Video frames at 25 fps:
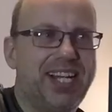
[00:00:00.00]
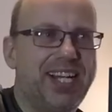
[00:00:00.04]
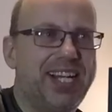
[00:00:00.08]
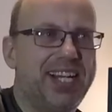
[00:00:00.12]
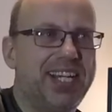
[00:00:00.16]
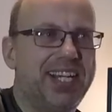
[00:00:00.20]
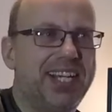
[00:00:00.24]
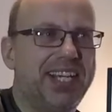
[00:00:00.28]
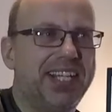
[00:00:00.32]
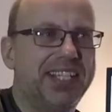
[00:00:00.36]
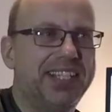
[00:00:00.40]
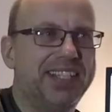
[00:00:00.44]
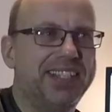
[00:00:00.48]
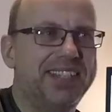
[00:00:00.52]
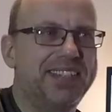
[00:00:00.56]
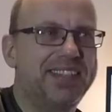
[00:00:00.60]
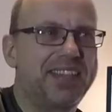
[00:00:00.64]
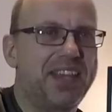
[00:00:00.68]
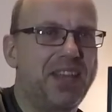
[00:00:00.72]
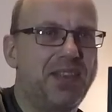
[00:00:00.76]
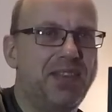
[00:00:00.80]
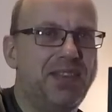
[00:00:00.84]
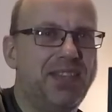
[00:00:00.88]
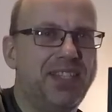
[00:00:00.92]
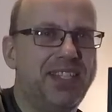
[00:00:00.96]
and
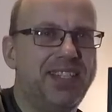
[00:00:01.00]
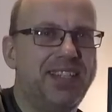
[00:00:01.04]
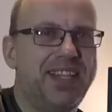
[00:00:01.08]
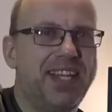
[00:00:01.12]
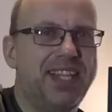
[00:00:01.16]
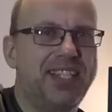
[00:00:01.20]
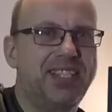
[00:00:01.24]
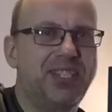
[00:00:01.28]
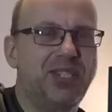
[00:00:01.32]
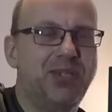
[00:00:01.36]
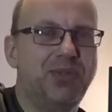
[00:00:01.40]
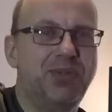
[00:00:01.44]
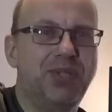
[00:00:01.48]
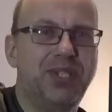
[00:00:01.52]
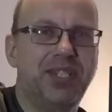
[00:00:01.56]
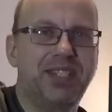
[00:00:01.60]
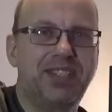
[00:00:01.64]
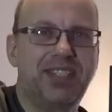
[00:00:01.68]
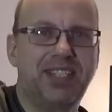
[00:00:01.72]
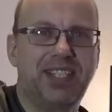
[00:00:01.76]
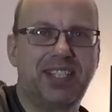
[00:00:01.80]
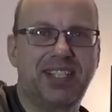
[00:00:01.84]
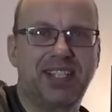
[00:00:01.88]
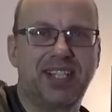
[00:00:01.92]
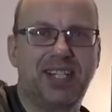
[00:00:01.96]
then you
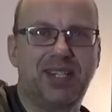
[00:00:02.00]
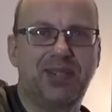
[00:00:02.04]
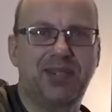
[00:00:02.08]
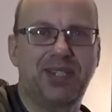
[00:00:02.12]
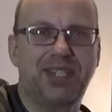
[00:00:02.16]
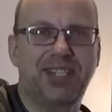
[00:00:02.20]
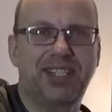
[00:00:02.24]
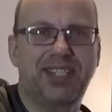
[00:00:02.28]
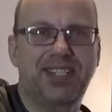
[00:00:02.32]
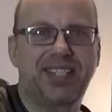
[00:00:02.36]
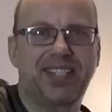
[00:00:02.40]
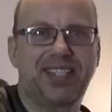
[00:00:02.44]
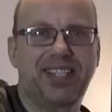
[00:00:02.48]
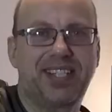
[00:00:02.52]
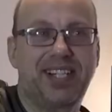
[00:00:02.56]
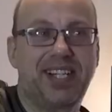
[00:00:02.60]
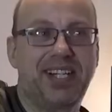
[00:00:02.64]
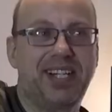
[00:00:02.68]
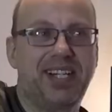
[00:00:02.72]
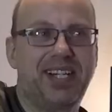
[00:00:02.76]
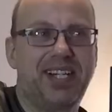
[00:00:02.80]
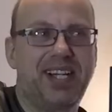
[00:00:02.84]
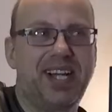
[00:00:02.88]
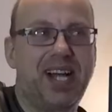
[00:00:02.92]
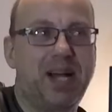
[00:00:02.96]
6 hours
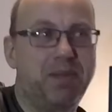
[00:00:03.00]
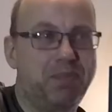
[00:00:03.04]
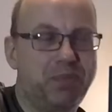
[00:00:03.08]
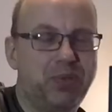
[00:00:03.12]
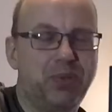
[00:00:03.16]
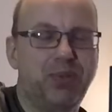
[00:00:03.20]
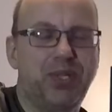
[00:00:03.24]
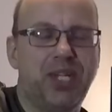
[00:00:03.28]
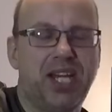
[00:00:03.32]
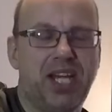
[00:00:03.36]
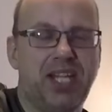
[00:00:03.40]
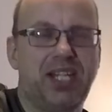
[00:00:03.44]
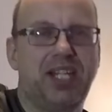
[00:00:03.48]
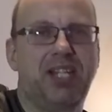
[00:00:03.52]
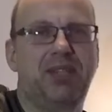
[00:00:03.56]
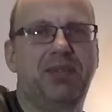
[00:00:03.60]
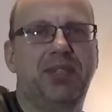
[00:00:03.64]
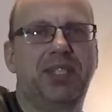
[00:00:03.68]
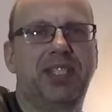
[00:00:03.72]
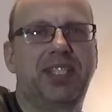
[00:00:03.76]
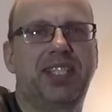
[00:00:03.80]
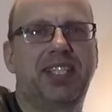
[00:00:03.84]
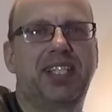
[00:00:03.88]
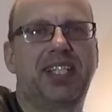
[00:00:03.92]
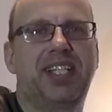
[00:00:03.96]
up to 9
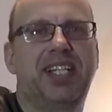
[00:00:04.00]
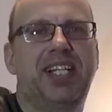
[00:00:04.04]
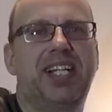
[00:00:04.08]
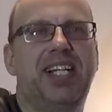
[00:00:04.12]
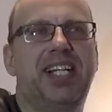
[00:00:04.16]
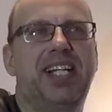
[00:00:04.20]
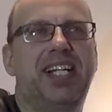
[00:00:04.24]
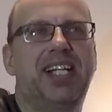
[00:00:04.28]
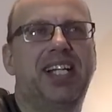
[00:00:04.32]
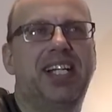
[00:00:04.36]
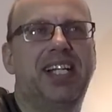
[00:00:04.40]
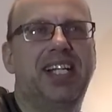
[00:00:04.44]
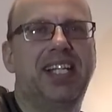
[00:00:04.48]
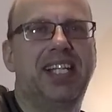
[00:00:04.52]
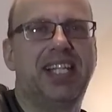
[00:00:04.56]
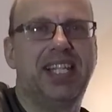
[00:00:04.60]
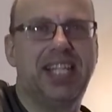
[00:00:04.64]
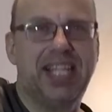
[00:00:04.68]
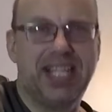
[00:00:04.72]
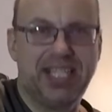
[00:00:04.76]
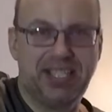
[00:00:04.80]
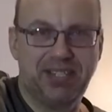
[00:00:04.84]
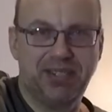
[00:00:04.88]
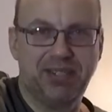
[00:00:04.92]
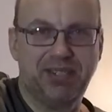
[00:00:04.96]
hours
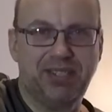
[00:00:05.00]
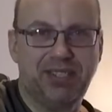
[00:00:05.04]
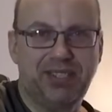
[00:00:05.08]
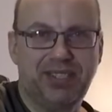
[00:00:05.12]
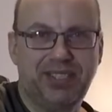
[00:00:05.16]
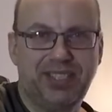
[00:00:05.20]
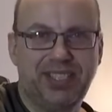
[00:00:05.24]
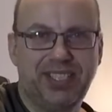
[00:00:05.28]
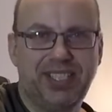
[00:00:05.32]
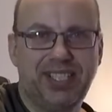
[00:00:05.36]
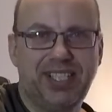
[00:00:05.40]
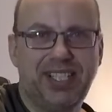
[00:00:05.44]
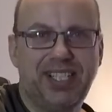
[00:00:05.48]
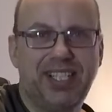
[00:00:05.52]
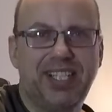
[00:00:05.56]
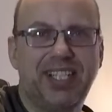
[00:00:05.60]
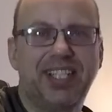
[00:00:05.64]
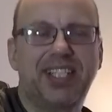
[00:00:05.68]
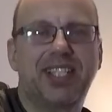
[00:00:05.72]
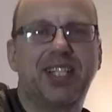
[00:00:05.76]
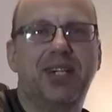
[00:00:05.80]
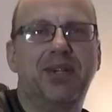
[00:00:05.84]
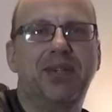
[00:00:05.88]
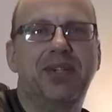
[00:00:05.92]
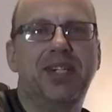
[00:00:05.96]
later.
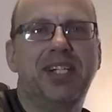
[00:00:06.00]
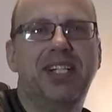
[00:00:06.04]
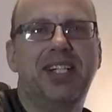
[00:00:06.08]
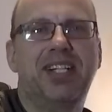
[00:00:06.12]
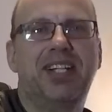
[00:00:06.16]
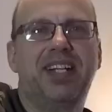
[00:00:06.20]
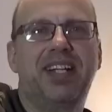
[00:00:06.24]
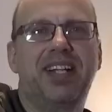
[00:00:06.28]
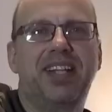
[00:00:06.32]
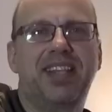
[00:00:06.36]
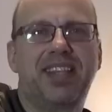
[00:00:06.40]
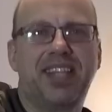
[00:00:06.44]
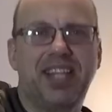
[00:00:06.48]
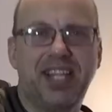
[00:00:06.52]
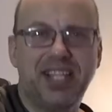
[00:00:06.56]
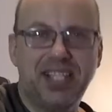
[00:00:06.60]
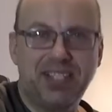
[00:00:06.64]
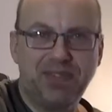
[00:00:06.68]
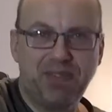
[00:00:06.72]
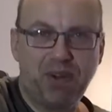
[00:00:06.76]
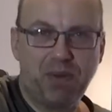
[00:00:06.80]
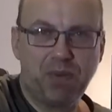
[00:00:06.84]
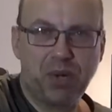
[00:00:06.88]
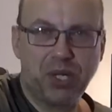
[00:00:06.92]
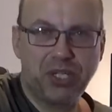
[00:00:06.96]
So
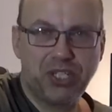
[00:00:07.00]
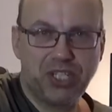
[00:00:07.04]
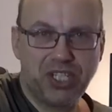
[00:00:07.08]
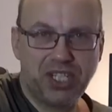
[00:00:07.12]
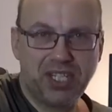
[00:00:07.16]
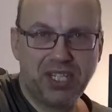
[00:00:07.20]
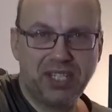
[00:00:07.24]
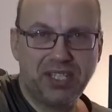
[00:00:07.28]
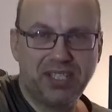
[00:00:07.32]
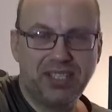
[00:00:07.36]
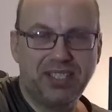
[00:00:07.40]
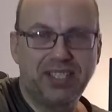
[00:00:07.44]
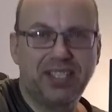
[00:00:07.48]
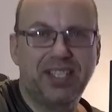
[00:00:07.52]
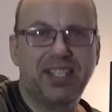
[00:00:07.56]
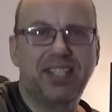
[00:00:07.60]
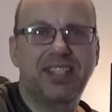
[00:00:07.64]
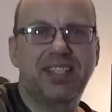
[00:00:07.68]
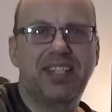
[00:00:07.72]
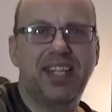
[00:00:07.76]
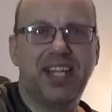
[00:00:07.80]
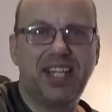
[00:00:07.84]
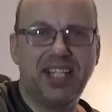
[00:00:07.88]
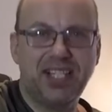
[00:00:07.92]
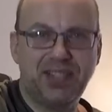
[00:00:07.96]
thanks for watching,
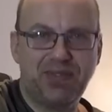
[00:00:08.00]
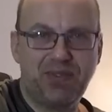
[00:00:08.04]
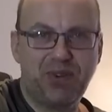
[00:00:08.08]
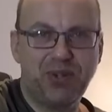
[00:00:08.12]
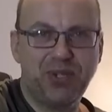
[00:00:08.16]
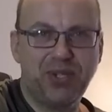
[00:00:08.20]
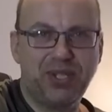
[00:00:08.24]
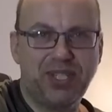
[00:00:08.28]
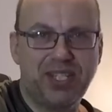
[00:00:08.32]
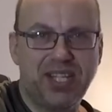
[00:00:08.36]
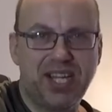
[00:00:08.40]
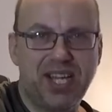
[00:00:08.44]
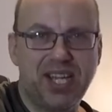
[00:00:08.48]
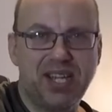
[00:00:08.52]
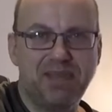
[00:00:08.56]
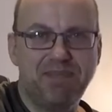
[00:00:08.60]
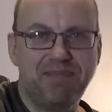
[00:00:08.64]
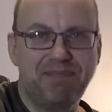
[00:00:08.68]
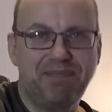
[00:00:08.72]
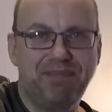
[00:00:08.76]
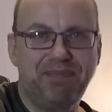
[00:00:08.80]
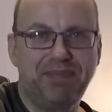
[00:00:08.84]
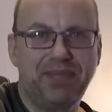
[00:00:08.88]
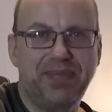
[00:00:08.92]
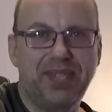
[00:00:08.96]
thanks for your
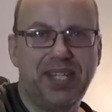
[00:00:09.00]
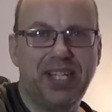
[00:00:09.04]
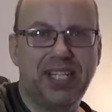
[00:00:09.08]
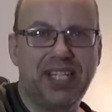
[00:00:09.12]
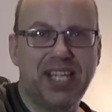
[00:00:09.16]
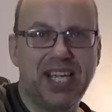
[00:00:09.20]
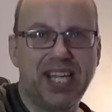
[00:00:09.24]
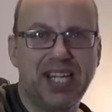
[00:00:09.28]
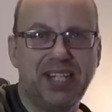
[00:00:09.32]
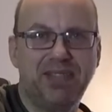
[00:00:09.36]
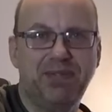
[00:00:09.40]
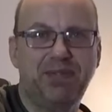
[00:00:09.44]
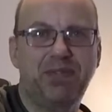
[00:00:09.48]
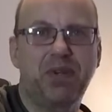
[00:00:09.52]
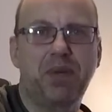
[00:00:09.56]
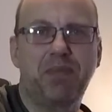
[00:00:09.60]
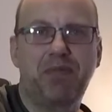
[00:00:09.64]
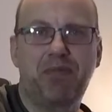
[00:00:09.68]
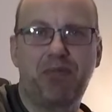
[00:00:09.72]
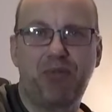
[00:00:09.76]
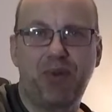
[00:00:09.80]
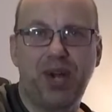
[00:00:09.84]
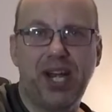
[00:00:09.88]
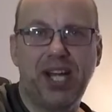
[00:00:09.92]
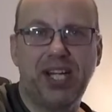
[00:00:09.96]
time, again from
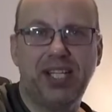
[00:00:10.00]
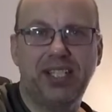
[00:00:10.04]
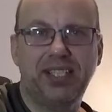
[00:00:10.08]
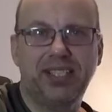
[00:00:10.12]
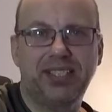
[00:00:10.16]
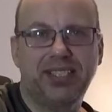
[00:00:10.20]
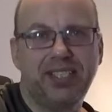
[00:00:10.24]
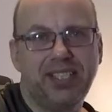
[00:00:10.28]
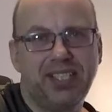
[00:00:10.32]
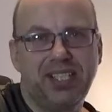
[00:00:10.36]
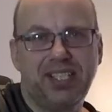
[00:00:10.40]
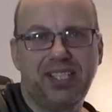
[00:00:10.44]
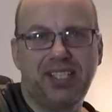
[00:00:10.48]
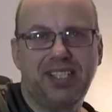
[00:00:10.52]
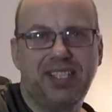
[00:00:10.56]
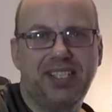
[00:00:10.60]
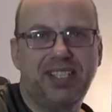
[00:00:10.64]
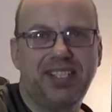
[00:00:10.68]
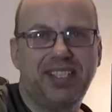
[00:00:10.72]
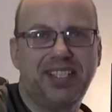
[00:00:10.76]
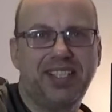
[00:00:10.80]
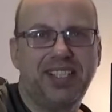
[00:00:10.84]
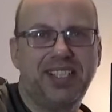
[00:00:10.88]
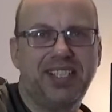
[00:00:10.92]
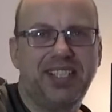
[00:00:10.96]
Frank
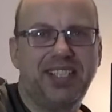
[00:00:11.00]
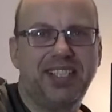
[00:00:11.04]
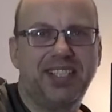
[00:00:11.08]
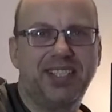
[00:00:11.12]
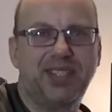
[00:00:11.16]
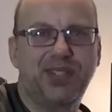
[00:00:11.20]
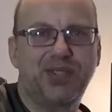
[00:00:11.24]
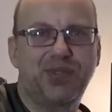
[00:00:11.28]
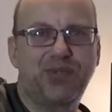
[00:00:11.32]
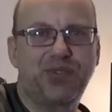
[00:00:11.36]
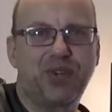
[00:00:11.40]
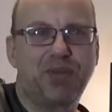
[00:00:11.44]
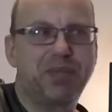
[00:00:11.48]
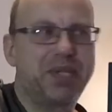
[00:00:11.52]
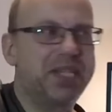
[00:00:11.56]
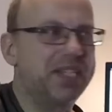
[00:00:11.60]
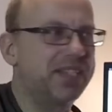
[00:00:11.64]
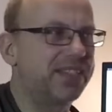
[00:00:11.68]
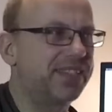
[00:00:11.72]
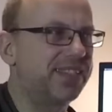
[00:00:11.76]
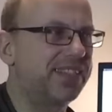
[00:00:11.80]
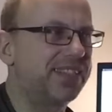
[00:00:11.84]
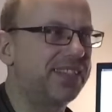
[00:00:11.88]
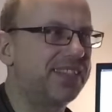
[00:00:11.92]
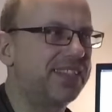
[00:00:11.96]
and from
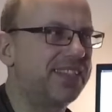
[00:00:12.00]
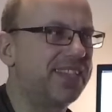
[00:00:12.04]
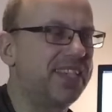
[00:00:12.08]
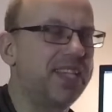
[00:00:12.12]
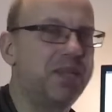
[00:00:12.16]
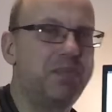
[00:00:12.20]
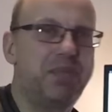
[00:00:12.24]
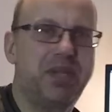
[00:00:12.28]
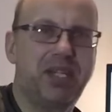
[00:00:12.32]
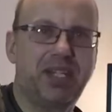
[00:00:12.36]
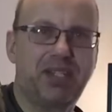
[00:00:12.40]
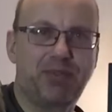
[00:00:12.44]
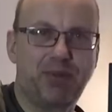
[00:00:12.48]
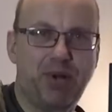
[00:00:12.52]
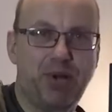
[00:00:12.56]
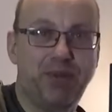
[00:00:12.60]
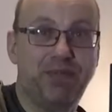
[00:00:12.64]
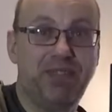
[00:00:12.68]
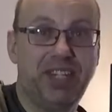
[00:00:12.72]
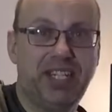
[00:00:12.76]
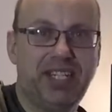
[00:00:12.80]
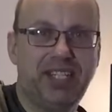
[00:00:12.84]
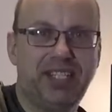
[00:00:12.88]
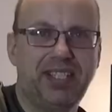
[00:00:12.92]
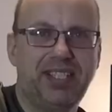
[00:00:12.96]
his sleeping
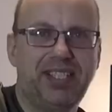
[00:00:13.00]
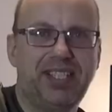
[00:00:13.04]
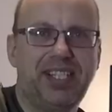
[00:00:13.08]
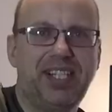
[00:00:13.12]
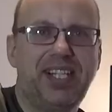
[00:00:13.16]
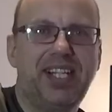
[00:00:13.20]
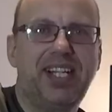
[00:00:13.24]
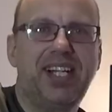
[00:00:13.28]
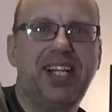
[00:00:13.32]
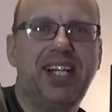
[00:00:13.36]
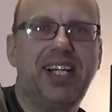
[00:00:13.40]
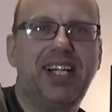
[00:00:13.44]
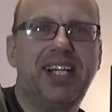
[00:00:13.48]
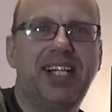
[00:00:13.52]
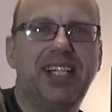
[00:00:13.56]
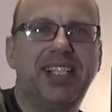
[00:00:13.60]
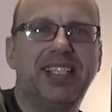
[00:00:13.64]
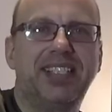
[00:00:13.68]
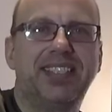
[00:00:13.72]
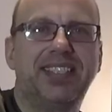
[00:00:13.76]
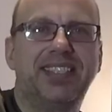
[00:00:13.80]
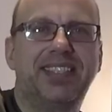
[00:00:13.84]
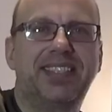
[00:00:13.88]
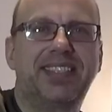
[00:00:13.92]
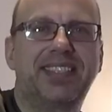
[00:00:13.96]
Crown Vic,
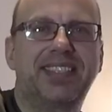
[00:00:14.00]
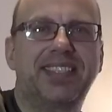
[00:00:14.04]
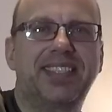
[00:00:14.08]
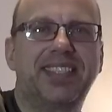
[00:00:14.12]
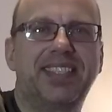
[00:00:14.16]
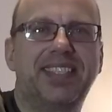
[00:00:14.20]
and